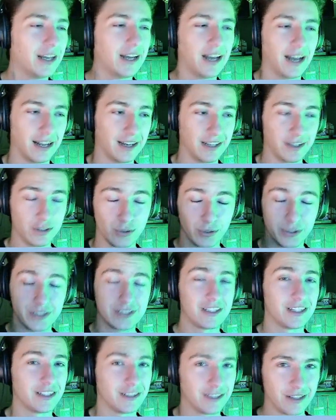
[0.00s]
and
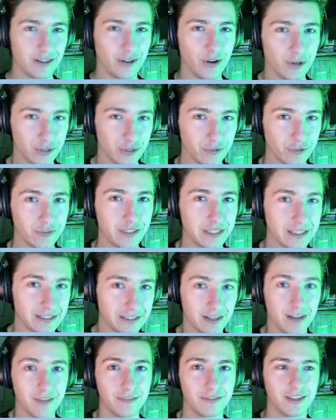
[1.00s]
increasingly large fleets
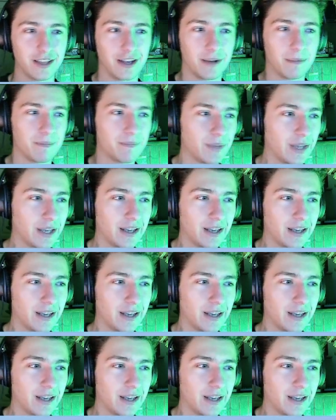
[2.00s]
of them,